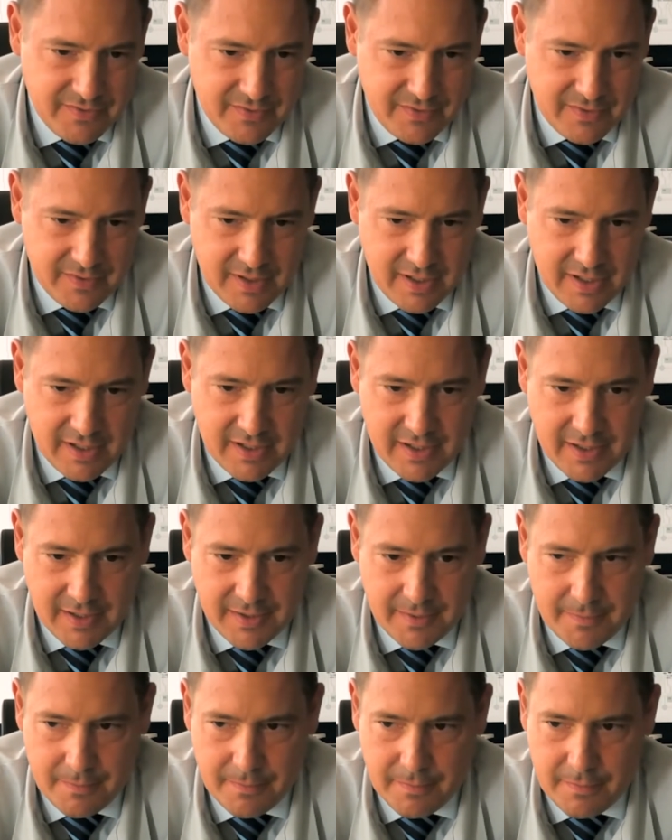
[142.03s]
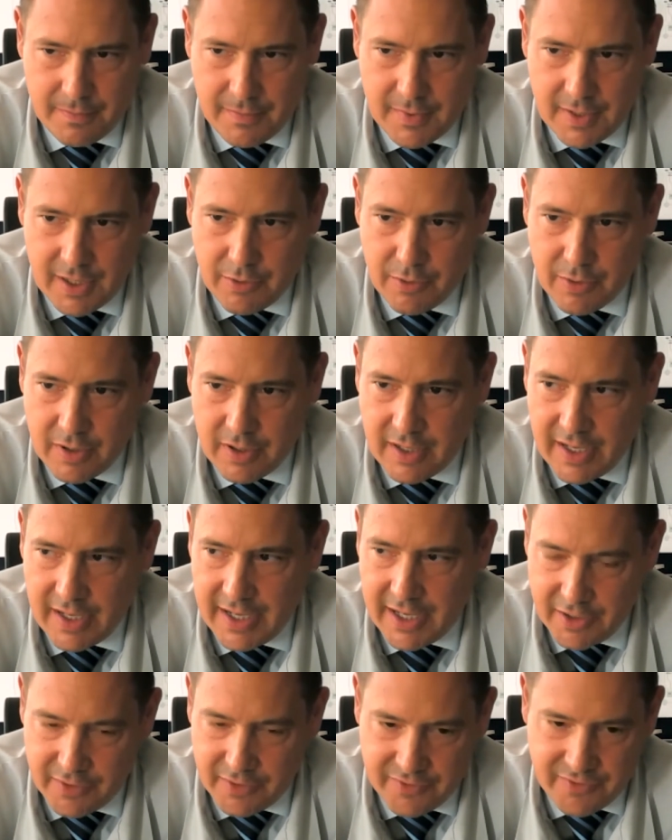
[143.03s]
our
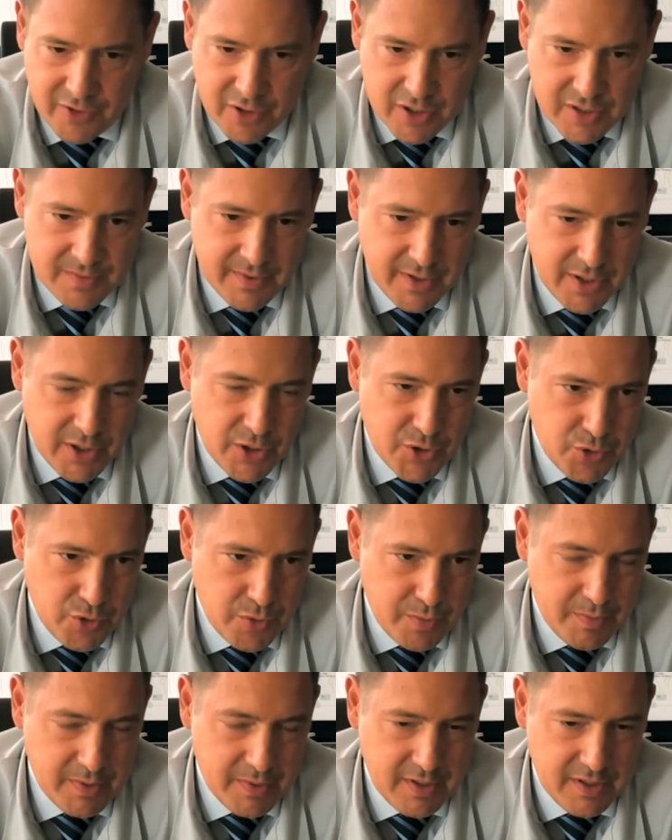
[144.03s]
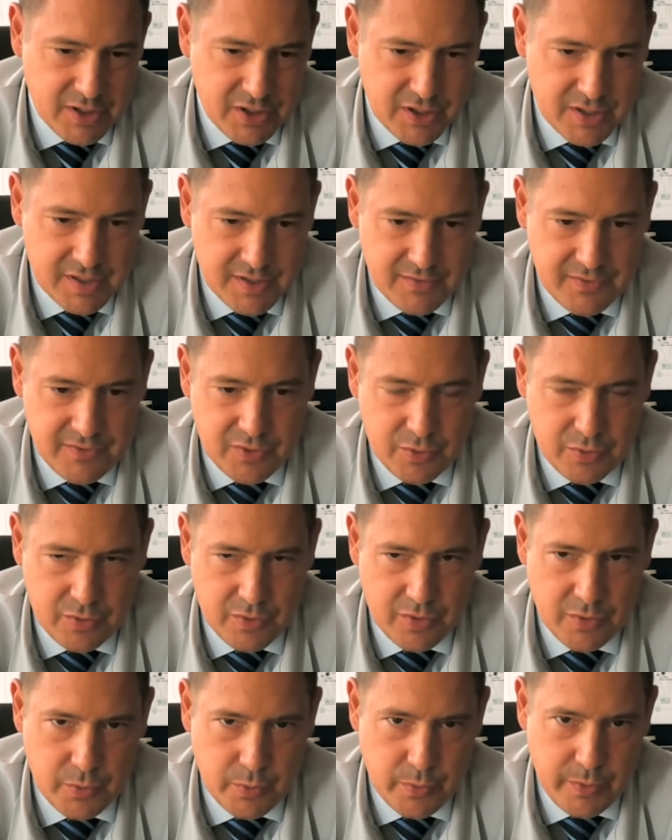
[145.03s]
head of Volkswagen Group just a
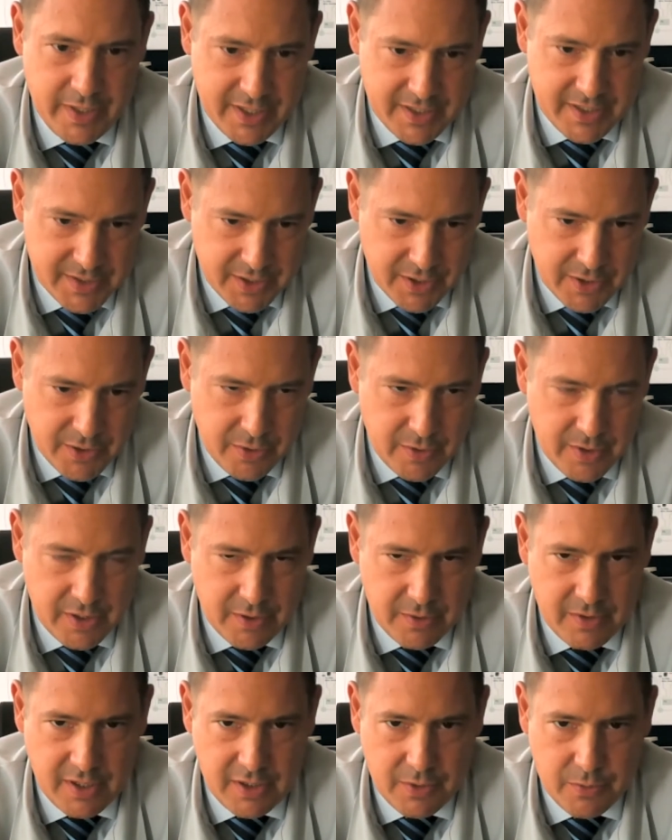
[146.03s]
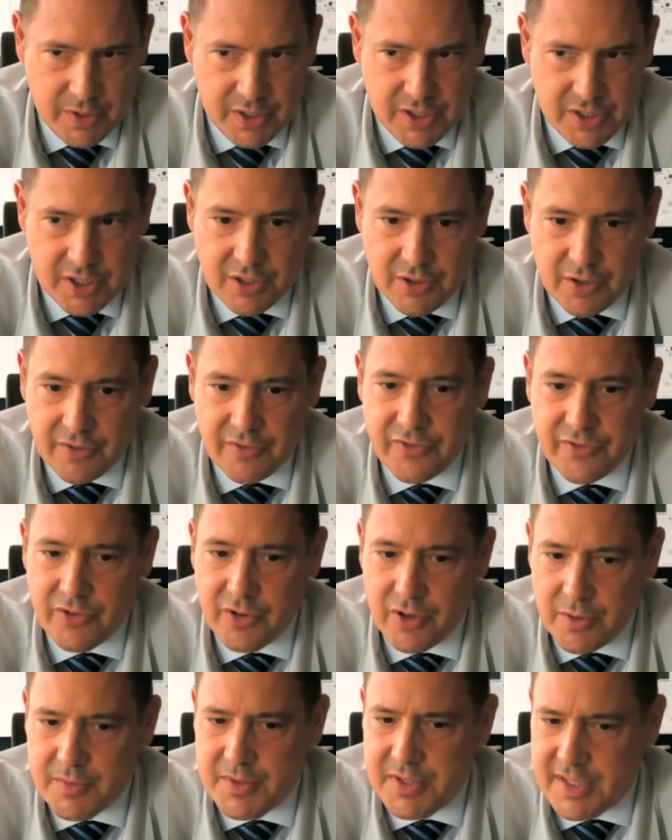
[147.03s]
few weeks ago in which he
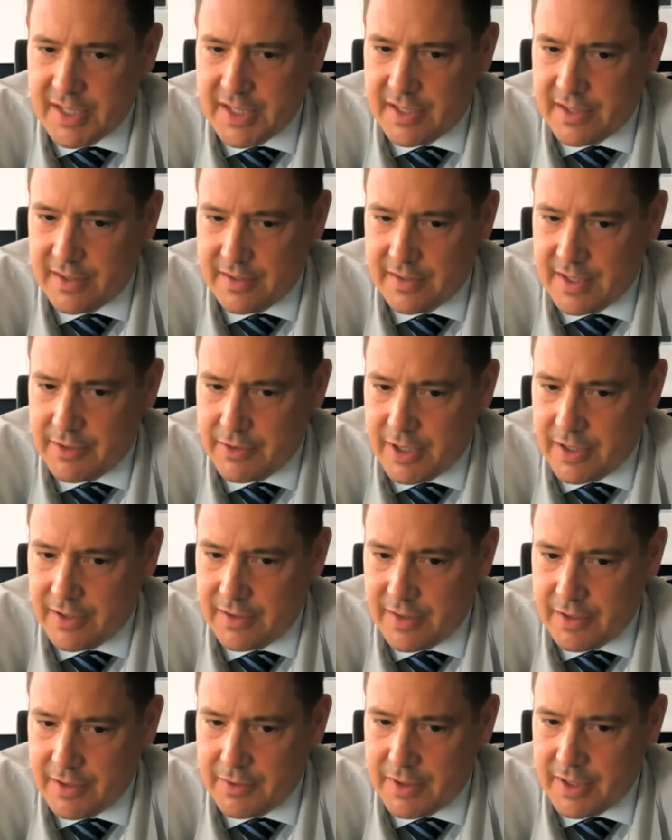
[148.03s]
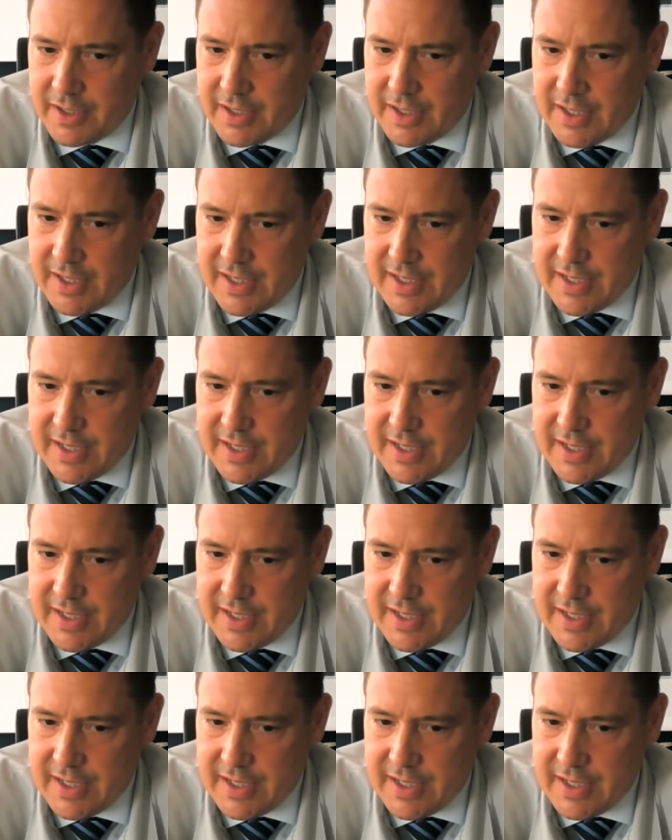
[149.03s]
confirms that there are